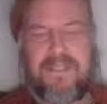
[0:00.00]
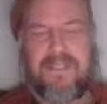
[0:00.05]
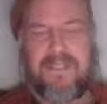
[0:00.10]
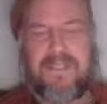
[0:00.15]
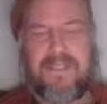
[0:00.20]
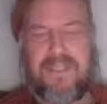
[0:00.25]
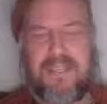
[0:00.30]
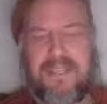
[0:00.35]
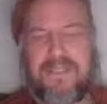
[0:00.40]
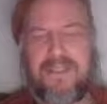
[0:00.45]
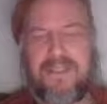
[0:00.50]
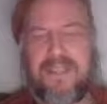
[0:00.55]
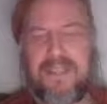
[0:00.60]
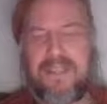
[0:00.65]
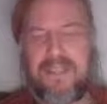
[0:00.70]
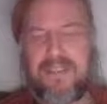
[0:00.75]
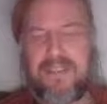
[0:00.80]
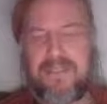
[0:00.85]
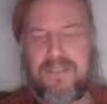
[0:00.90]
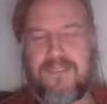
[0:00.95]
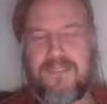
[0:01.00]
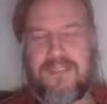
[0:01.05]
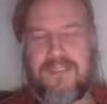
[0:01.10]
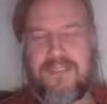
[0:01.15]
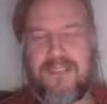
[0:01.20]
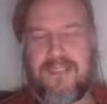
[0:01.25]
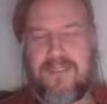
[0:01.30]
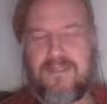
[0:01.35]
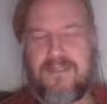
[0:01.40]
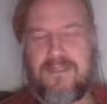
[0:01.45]
and like I said,
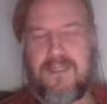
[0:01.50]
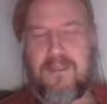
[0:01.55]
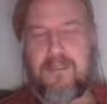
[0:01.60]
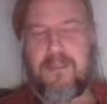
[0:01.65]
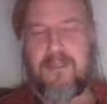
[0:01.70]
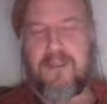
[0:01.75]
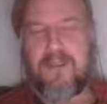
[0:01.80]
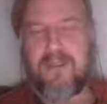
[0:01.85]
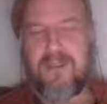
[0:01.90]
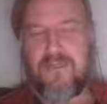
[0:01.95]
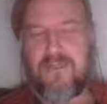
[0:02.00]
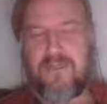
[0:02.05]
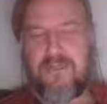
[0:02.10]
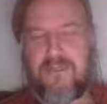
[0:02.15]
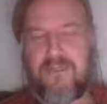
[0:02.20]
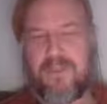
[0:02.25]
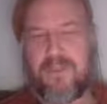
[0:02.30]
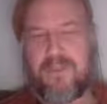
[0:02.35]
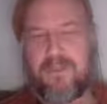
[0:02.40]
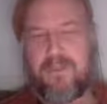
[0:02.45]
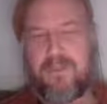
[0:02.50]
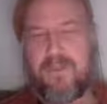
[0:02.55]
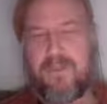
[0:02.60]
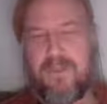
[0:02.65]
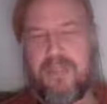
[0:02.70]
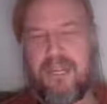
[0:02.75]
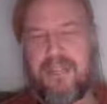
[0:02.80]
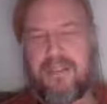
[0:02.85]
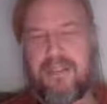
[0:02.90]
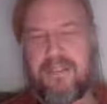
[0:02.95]
even apart from
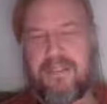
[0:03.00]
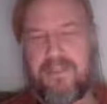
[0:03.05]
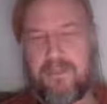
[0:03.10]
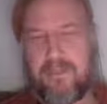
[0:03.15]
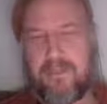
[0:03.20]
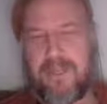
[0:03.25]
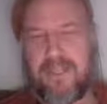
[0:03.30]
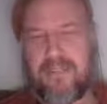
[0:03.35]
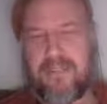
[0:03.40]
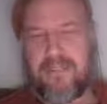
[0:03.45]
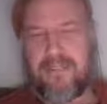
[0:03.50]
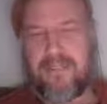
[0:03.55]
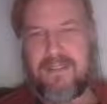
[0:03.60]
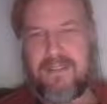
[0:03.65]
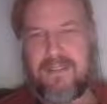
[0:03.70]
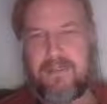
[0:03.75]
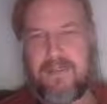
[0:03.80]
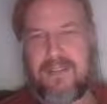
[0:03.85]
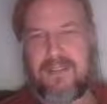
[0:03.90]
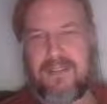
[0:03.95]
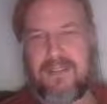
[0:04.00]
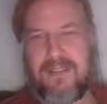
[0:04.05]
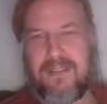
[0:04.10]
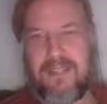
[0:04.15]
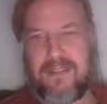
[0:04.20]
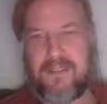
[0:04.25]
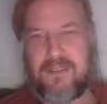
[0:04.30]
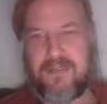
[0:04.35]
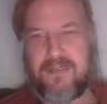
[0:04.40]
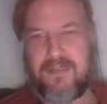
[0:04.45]
that debate about the
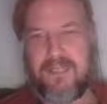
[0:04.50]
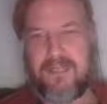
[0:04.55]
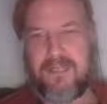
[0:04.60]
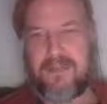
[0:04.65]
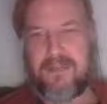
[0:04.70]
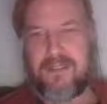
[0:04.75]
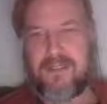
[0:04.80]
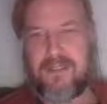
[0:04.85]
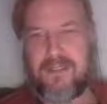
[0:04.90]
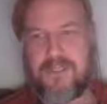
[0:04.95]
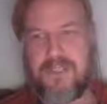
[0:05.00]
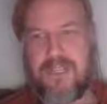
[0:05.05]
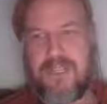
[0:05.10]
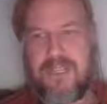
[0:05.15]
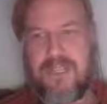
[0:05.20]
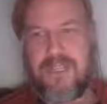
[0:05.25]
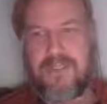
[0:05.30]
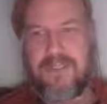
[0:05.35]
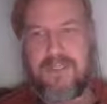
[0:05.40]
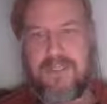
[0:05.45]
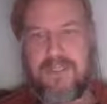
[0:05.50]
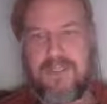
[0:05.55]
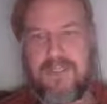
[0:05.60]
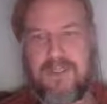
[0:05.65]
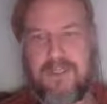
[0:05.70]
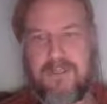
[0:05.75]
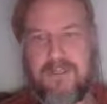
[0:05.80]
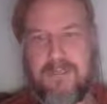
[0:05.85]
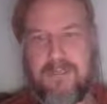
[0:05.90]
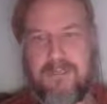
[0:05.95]
nature of language,
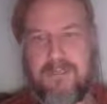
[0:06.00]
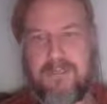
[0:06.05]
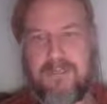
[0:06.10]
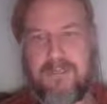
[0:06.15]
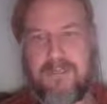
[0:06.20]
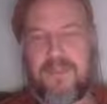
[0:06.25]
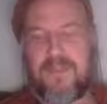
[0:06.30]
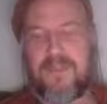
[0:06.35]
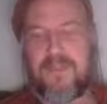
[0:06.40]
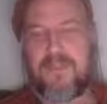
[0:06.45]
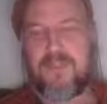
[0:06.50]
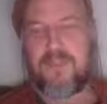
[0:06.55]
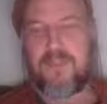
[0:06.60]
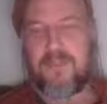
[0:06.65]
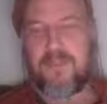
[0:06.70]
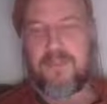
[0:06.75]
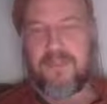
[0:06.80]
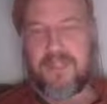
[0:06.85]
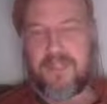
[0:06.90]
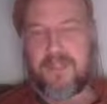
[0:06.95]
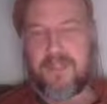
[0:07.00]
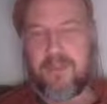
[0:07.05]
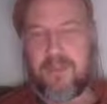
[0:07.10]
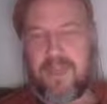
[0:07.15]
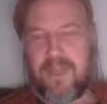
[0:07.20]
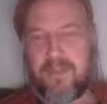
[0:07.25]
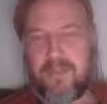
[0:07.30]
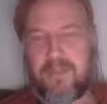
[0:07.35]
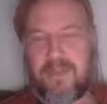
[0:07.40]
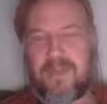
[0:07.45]
this is just a really good
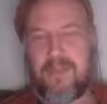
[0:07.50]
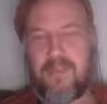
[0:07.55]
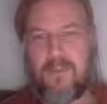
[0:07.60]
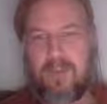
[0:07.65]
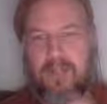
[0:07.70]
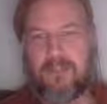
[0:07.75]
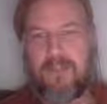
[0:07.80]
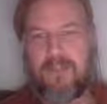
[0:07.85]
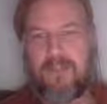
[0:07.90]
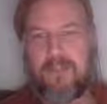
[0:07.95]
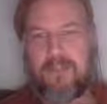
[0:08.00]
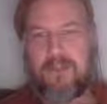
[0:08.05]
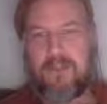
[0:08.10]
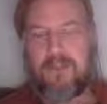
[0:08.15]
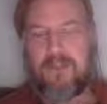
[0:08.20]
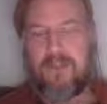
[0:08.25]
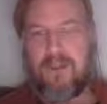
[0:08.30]
paper that walks through